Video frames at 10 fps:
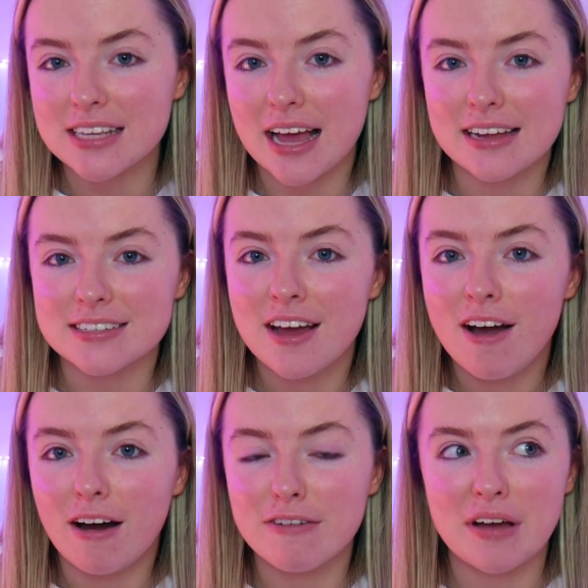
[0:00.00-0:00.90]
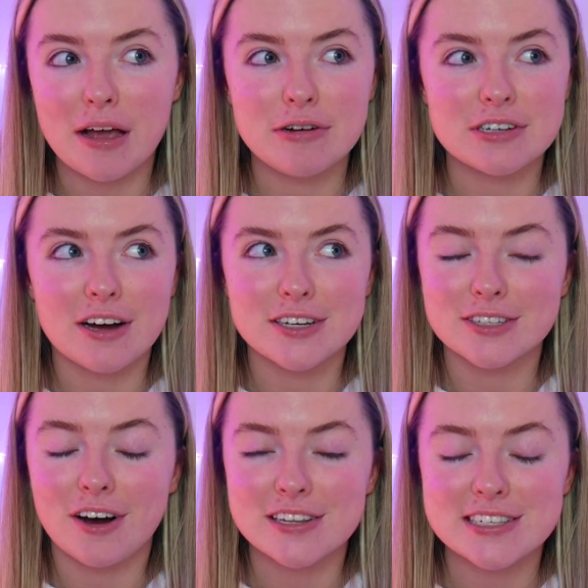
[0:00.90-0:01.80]
and I found I just
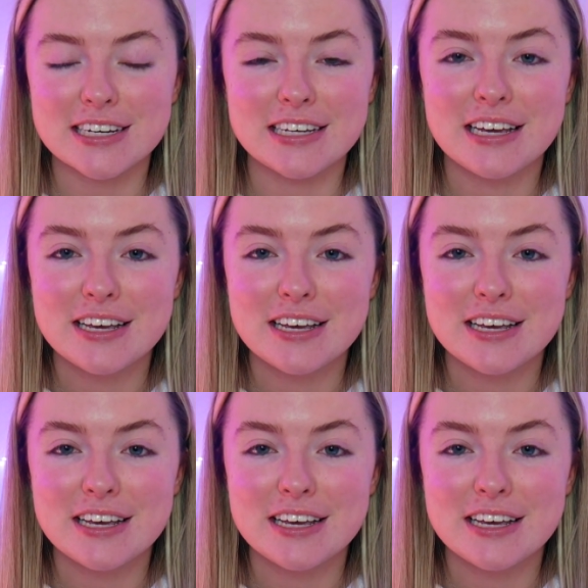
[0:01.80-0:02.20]
constantly